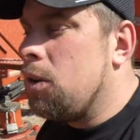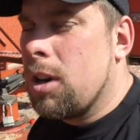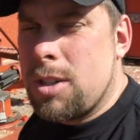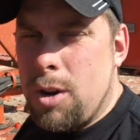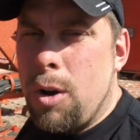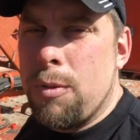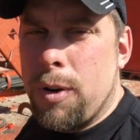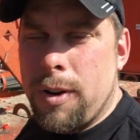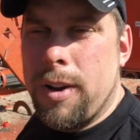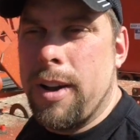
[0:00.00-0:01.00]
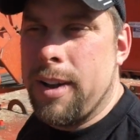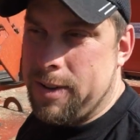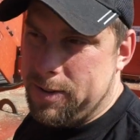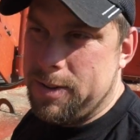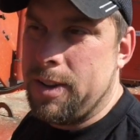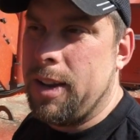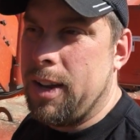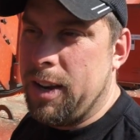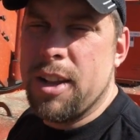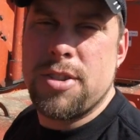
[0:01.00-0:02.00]
and looked it over
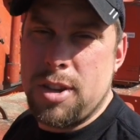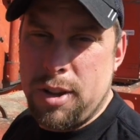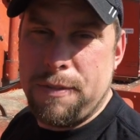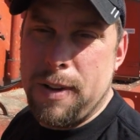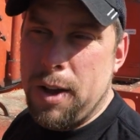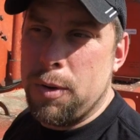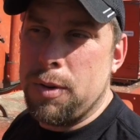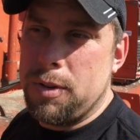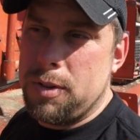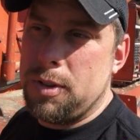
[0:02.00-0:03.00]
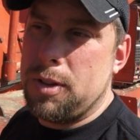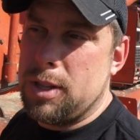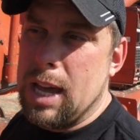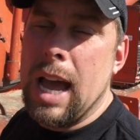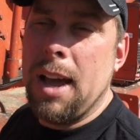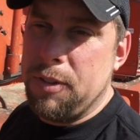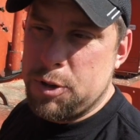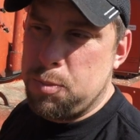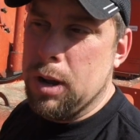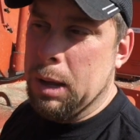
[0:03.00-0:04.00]
and instantly found the
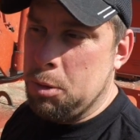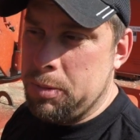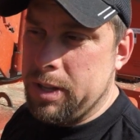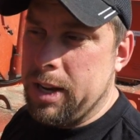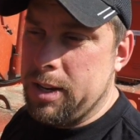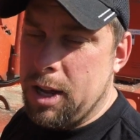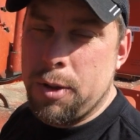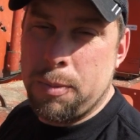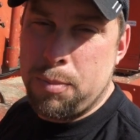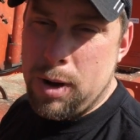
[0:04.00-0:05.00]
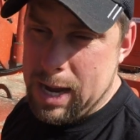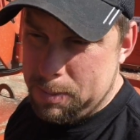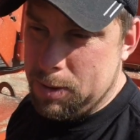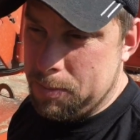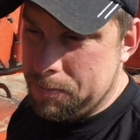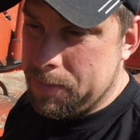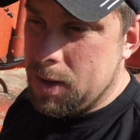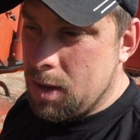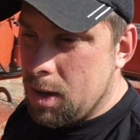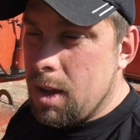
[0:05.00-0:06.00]
obvious problem and then another problem.
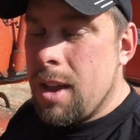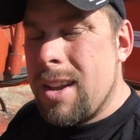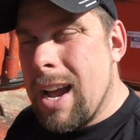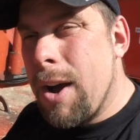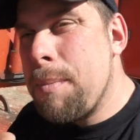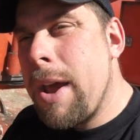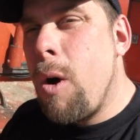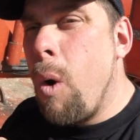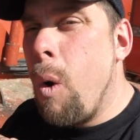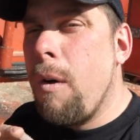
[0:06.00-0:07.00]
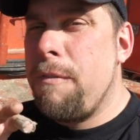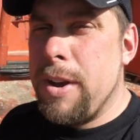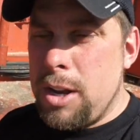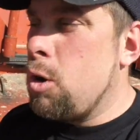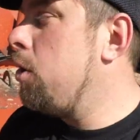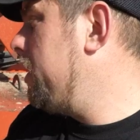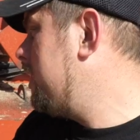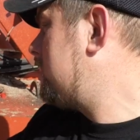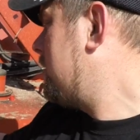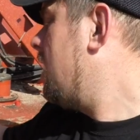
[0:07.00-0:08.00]
Now I made a whole video of
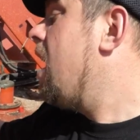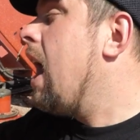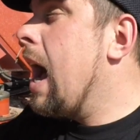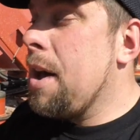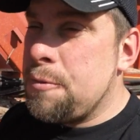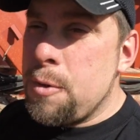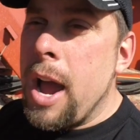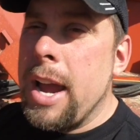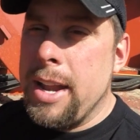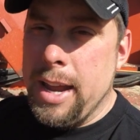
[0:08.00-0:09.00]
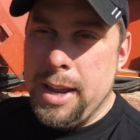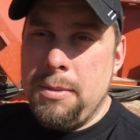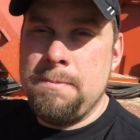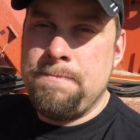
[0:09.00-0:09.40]
this on Friday.